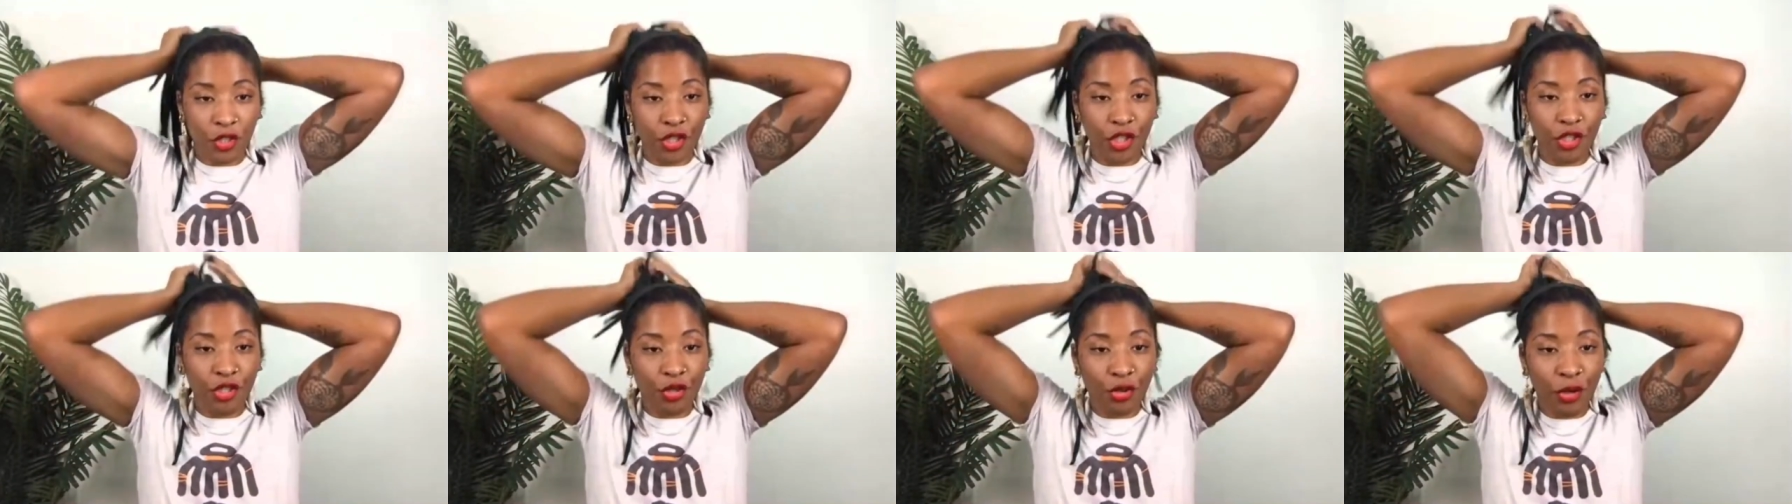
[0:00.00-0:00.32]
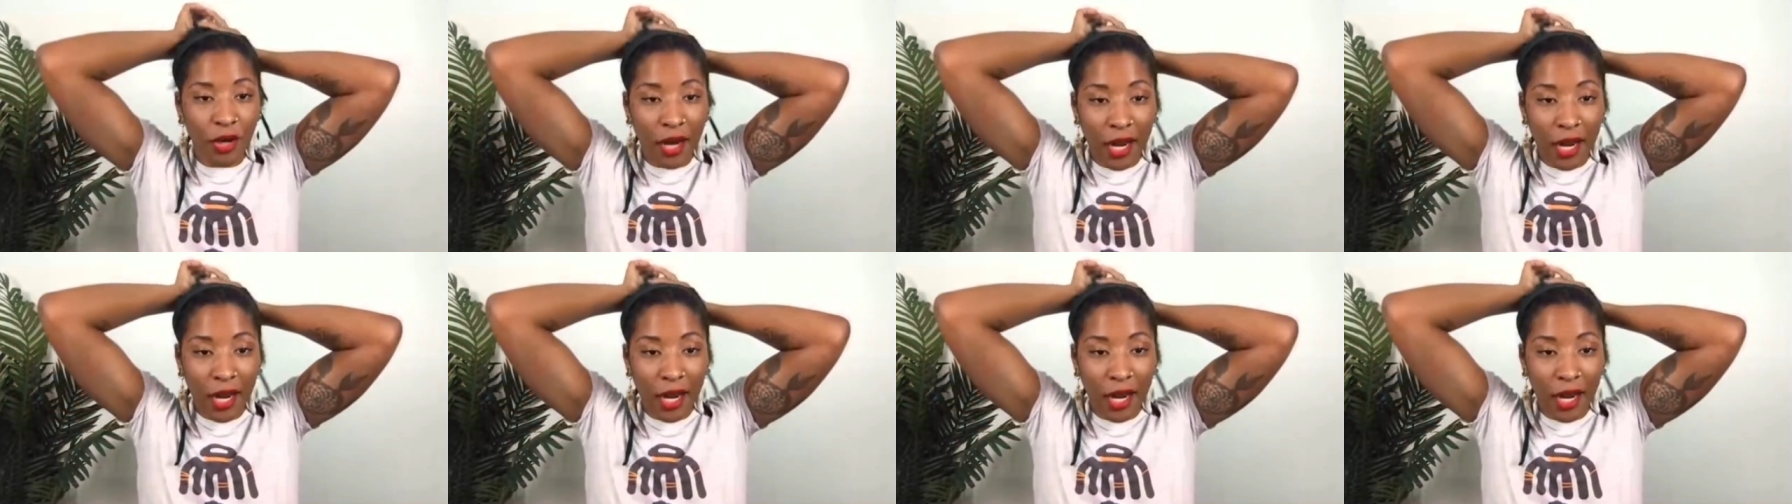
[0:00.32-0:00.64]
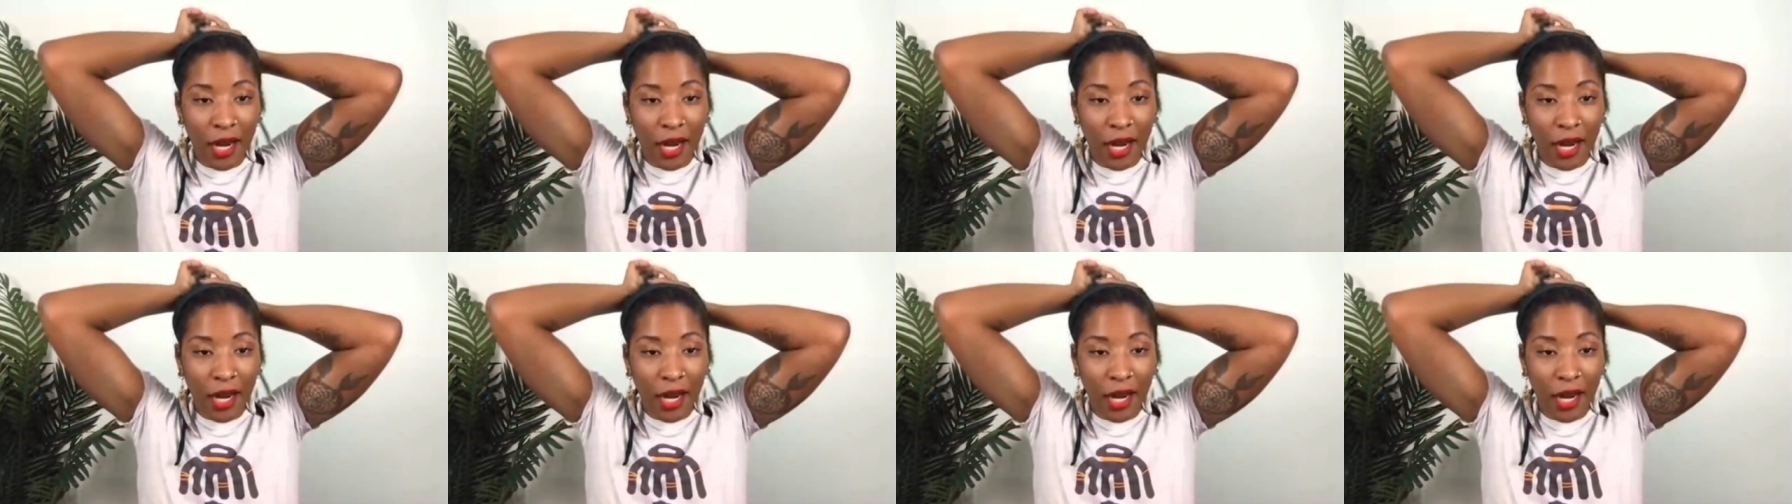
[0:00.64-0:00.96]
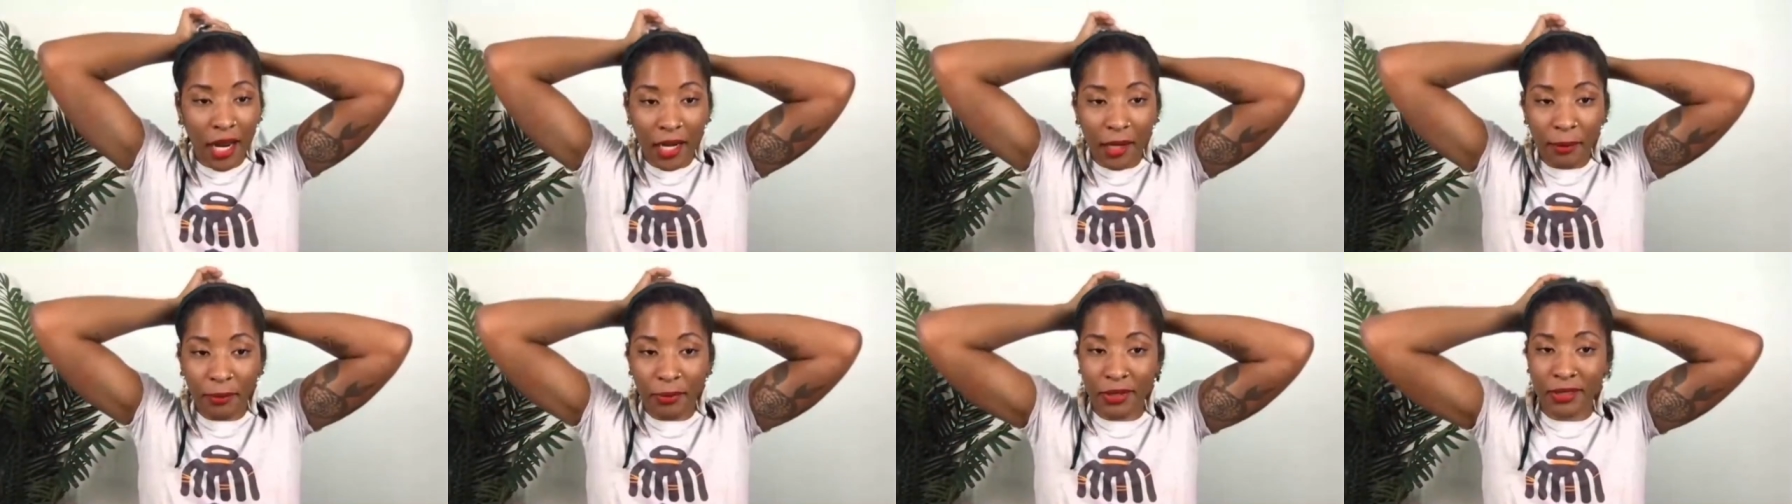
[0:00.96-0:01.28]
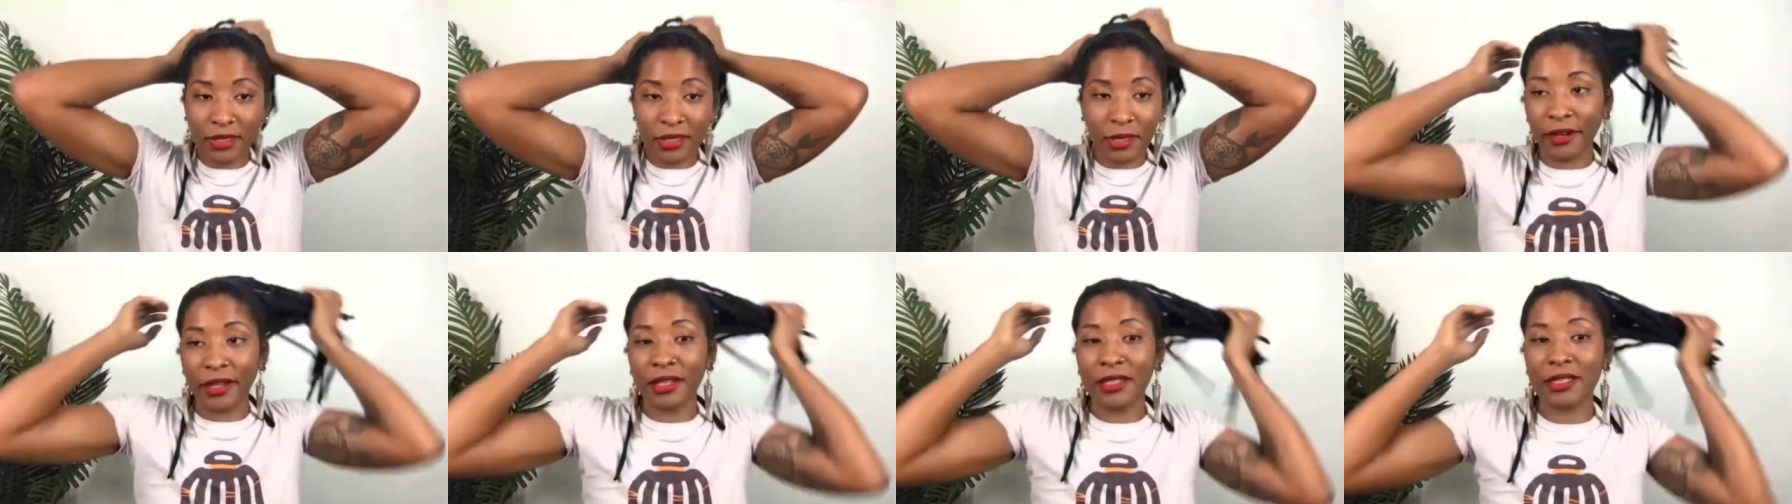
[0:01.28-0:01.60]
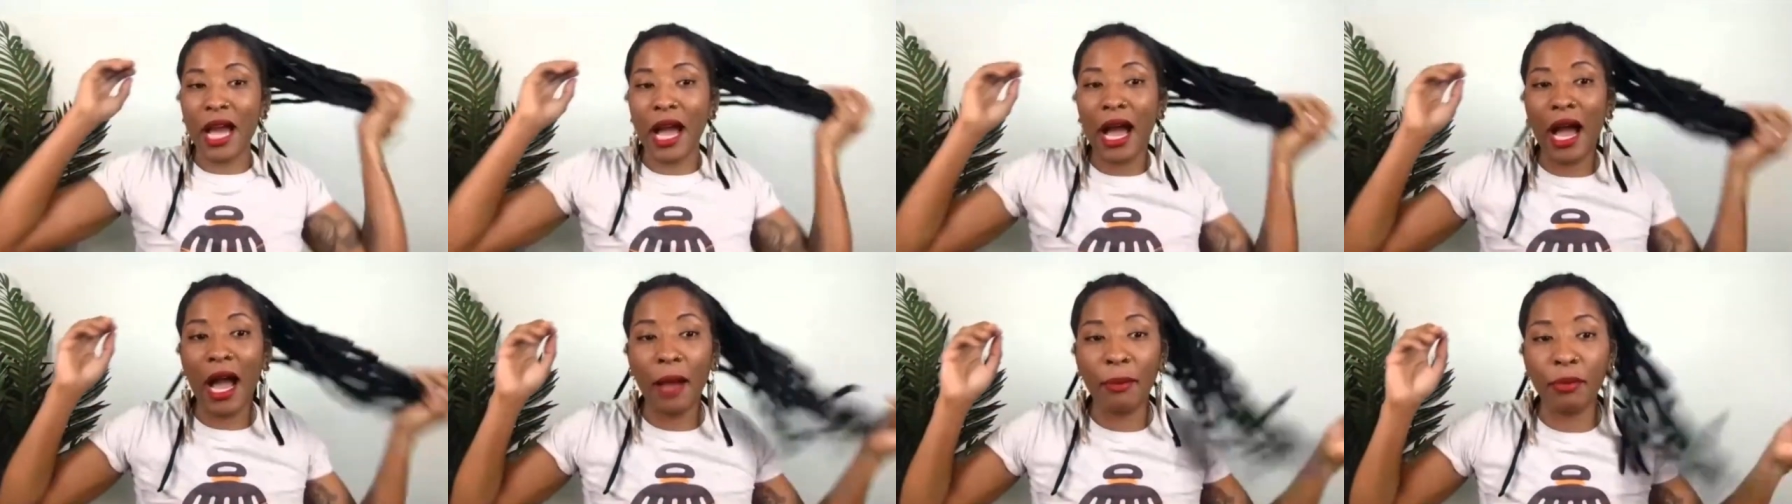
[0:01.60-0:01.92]
just try to put something very
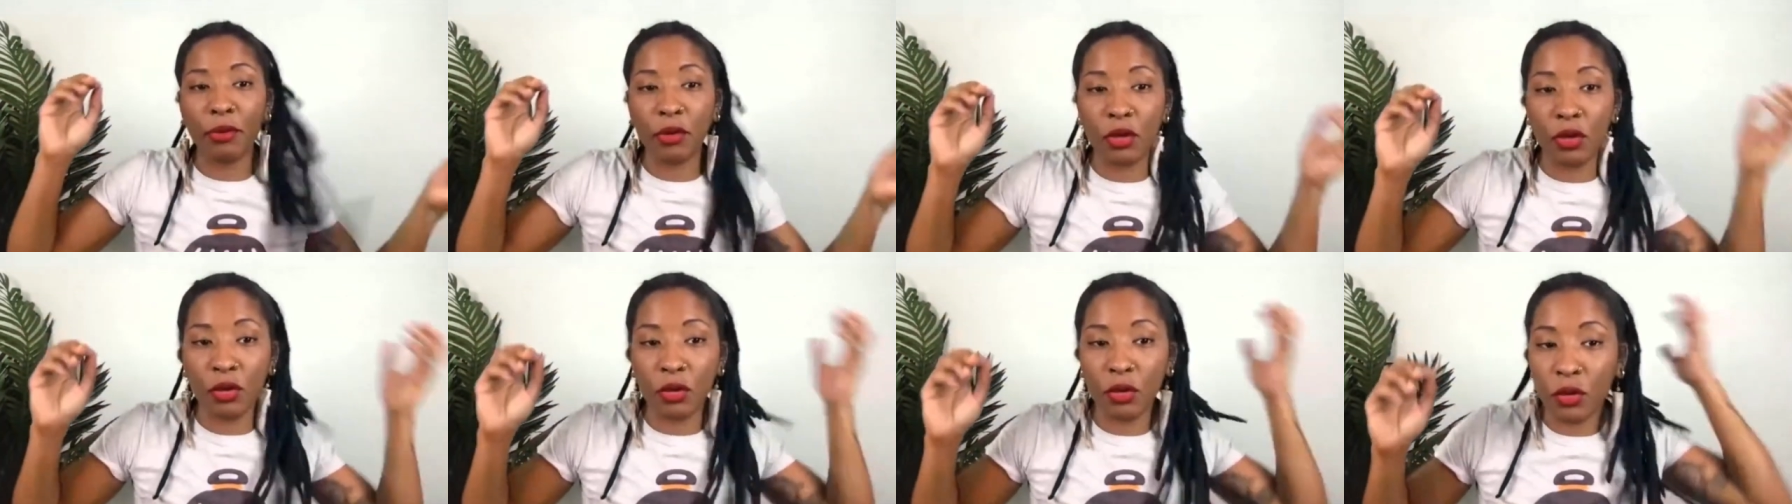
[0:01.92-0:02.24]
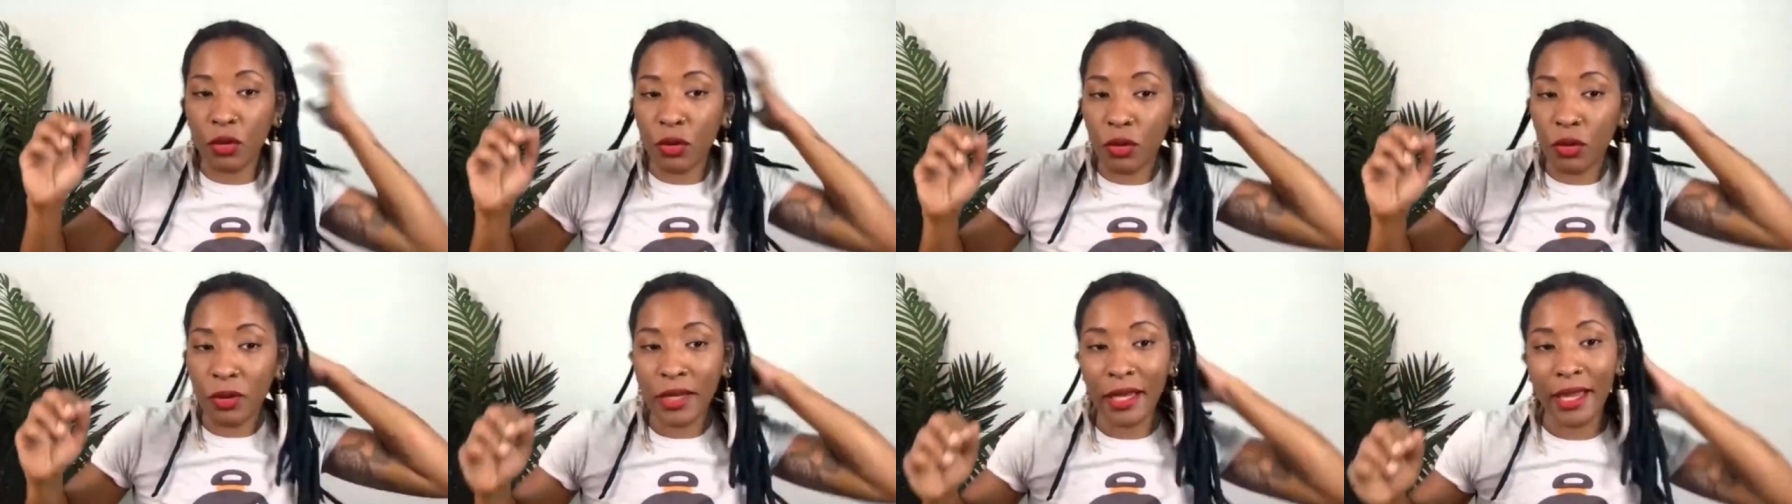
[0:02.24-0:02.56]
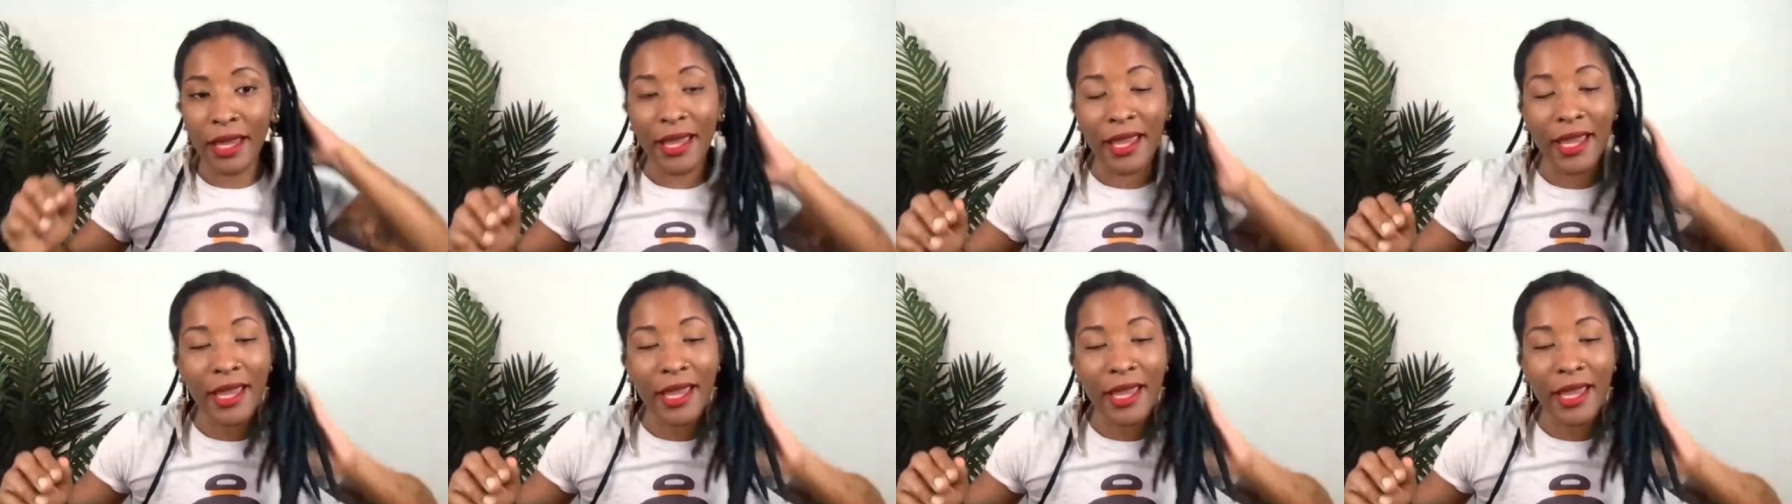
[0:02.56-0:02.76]
topical